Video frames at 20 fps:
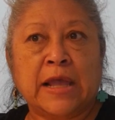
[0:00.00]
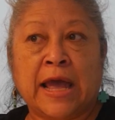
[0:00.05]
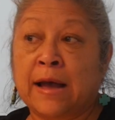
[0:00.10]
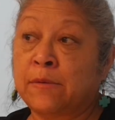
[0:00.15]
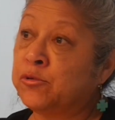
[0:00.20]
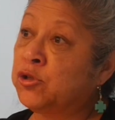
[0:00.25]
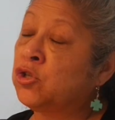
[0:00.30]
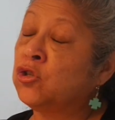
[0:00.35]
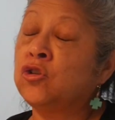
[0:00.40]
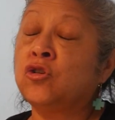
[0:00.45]

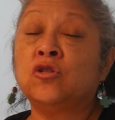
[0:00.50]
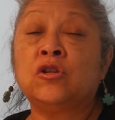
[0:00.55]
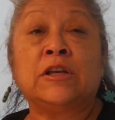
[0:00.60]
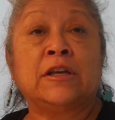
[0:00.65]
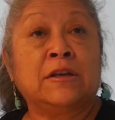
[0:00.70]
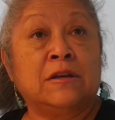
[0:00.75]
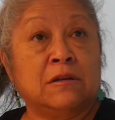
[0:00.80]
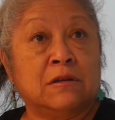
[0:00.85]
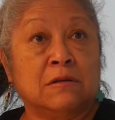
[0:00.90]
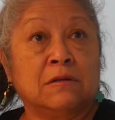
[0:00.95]

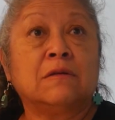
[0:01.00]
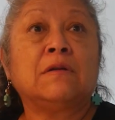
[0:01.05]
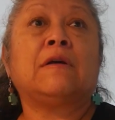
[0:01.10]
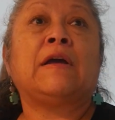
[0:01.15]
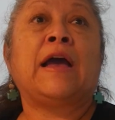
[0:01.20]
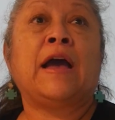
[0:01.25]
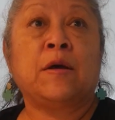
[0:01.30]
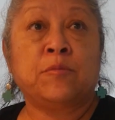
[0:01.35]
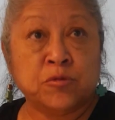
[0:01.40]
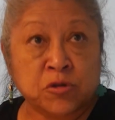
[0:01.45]
Absolutely,
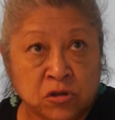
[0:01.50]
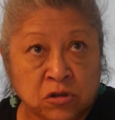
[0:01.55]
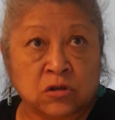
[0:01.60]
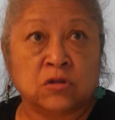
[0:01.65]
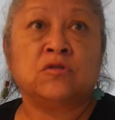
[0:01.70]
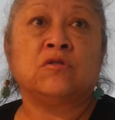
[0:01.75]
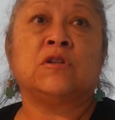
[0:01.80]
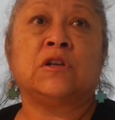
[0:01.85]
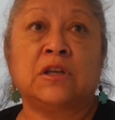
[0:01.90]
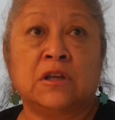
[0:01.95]

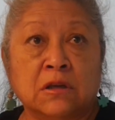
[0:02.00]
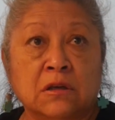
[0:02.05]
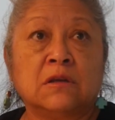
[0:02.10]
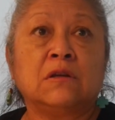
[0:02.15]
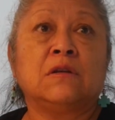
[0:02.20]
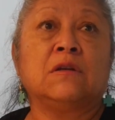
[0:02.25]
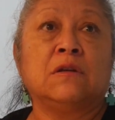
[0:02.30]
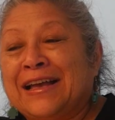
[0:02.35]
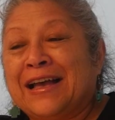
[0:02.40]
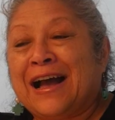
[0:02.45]
absolutely.
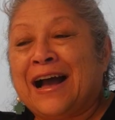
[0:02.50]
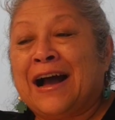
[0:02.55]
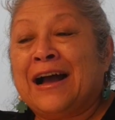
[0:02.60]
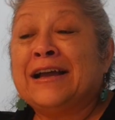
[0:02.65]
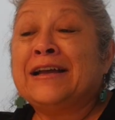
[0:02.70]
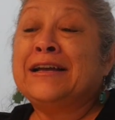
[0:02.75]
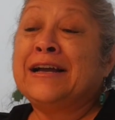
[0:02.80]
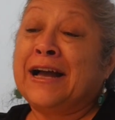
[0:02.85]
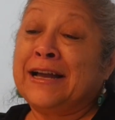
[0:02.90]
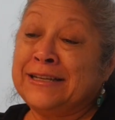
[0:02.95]

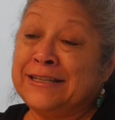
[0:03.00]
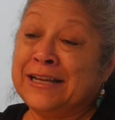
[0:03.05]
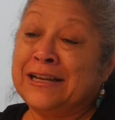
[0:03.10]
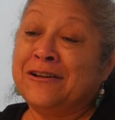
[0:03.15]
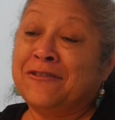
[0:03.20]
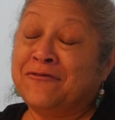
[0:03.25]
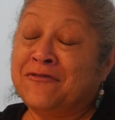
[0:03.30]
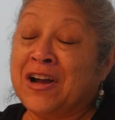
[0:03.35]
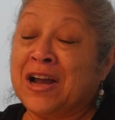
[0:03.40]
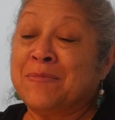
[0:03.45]
I
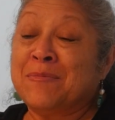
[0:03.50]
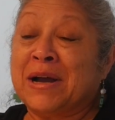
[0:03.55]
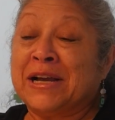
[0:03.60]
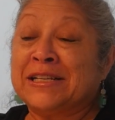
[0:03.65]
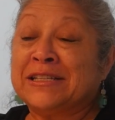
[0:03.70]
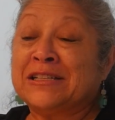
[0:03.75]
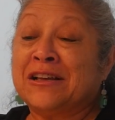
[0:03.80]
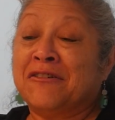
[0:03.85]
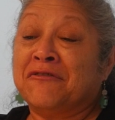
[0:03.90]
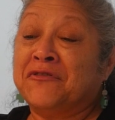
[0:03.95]
identify
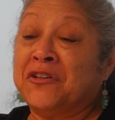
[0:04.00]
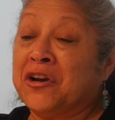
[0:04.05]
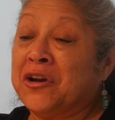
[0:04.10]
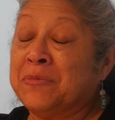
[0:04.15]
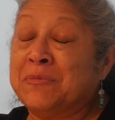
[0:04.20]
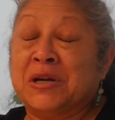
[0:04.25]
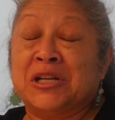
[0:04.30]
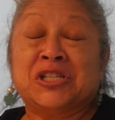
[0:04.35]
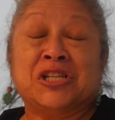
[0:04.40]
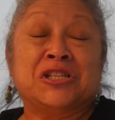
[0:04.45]
myself
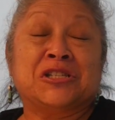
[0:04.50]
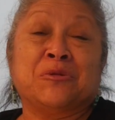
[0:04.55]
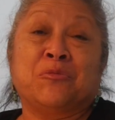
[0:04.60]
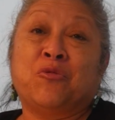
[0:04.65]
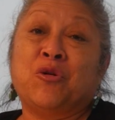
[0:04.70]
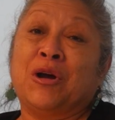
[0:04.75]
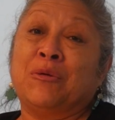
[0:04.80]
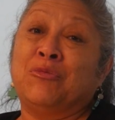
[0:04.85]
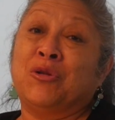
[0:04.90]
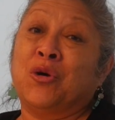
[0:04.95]
very much as a
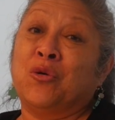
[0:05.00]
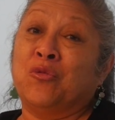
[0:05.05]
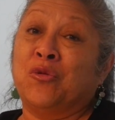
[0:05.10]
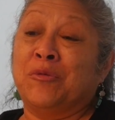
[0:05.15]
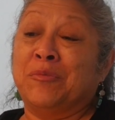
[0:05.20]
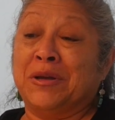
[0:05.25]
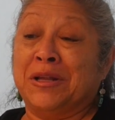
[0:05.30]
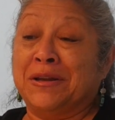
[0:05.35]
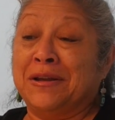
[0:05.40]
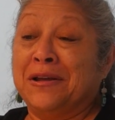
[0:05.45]
Pueblo
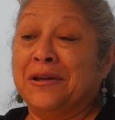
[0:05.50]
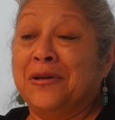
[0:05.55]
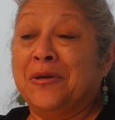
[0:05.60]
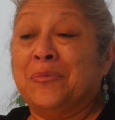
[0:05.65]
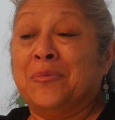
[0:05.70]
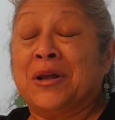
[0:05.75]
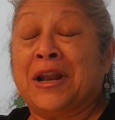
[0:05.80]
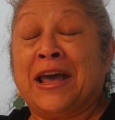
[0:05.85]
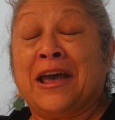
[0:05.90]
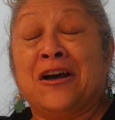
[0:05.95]
woman,
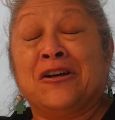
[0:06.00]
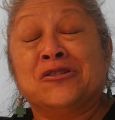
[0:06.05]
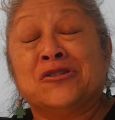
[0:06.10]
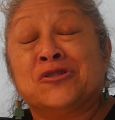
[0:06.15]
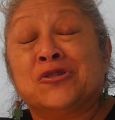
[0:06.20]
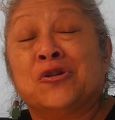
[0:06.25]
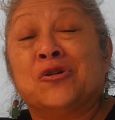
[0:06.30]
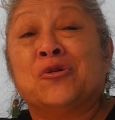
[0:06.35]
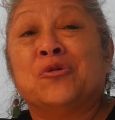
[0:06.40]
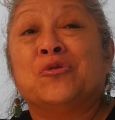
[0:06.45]
but I
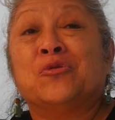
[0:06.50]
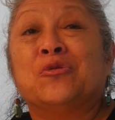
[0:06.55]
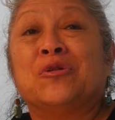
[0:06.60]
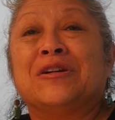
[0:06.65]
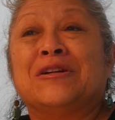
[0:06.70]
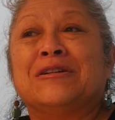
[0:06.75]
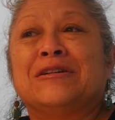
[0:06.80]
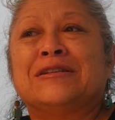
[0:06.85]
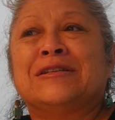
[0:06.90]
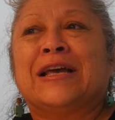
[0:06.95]
also,
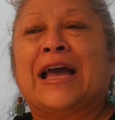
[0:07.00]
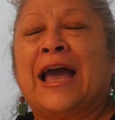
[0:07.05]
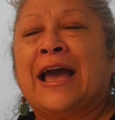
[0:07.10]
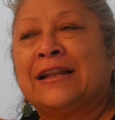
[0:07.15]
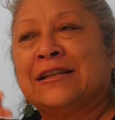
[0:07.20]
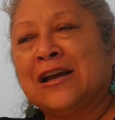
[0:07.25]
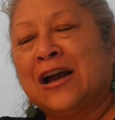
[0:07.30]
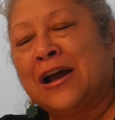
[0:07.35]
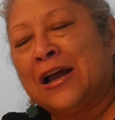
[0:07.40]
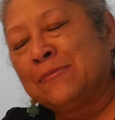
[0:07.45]

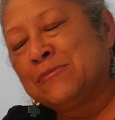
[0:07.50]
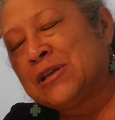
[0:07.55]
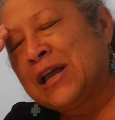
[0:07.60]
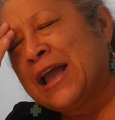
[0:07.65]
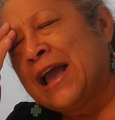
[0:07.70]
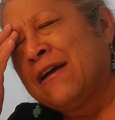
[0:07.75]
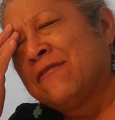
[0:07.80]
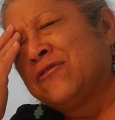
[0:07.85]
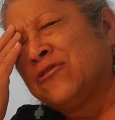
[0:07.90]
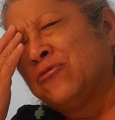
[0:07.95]
at times, I
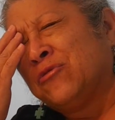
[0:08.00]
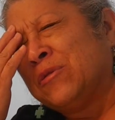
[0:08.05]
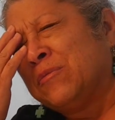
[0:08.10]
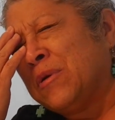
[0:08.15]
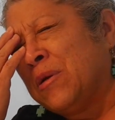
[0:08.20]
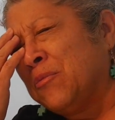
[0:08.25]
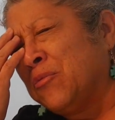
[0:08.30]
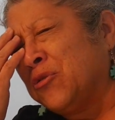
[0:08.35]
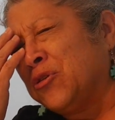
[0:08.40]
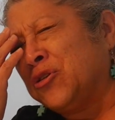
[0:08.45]
have to
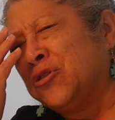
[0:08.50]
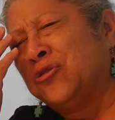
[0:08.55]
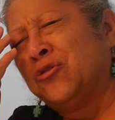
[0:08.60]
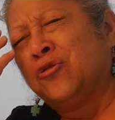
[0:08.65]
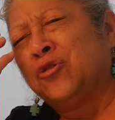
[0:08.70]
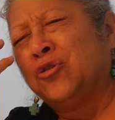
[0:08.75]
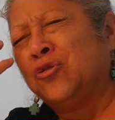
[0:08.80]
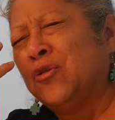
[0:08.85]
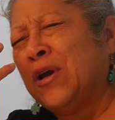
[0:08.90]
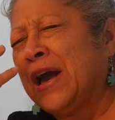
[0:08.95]
remember,
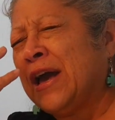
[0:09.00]
you